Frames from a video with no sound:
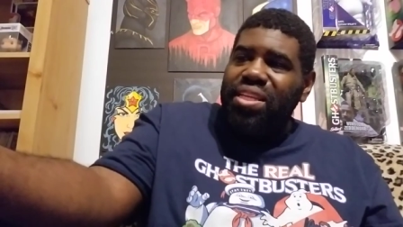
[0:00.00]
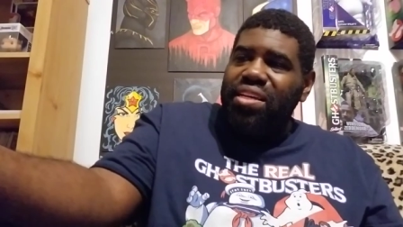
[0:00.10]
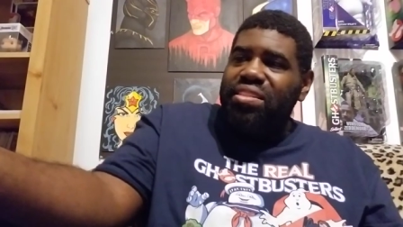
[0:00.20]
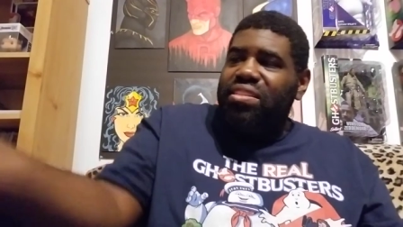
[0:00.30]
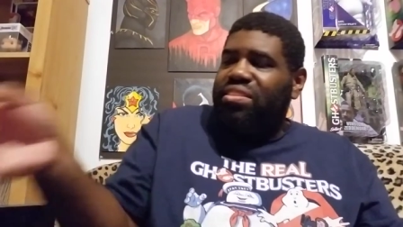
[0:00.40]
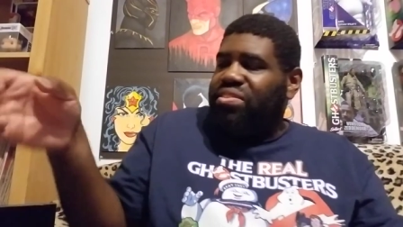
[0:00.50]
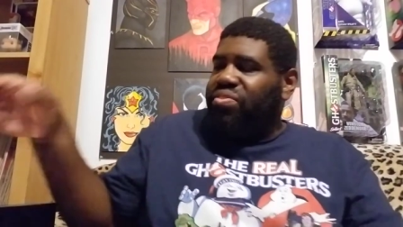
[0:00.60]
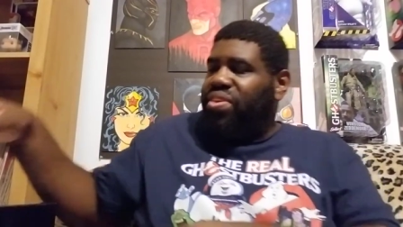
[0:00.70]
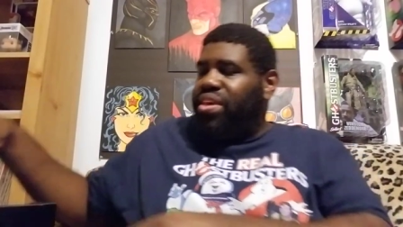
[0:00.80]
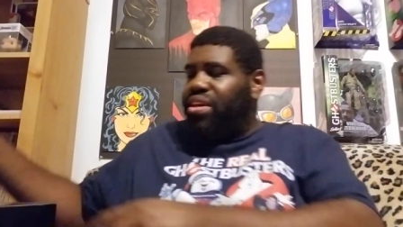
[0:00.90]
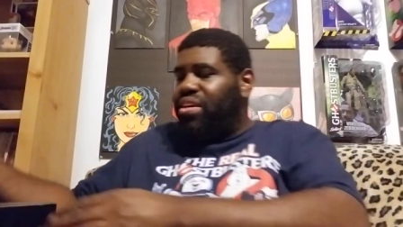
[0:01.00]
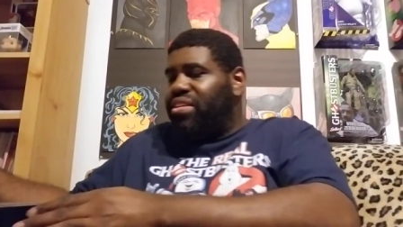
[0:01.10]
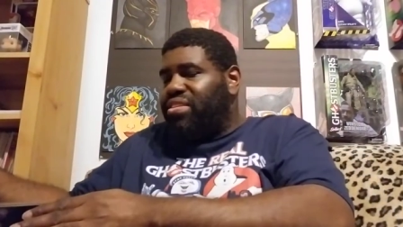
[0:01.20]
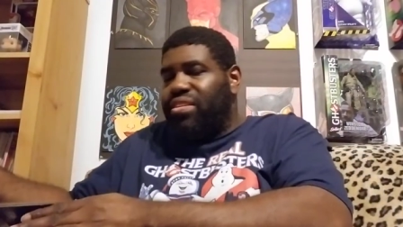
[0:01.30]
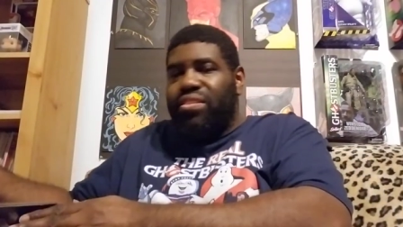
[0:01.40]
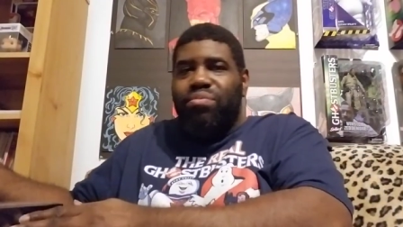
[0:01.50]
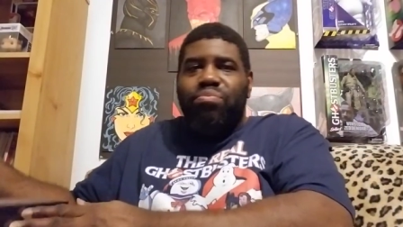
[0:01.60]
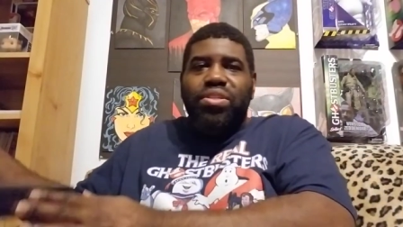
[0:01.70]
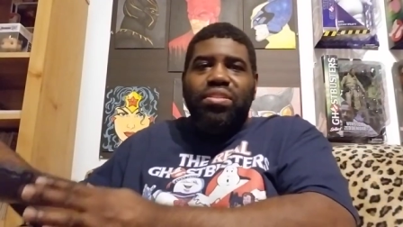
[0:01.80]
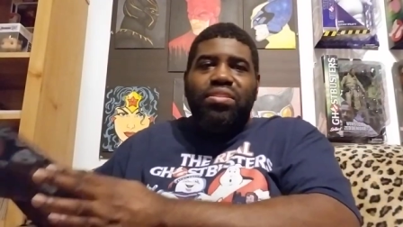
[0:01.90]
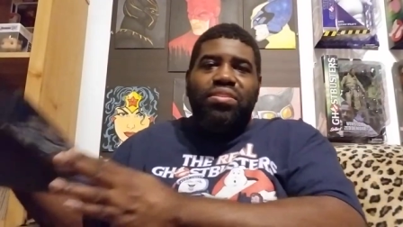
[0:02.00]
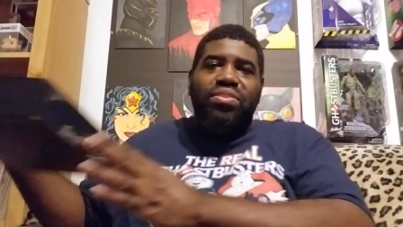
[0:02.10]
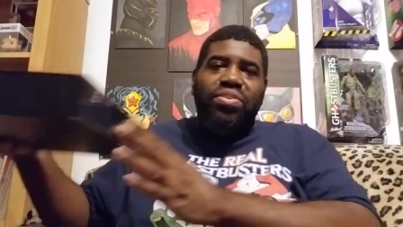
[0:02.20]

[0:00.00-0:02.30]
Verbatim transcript: not least, he sent the books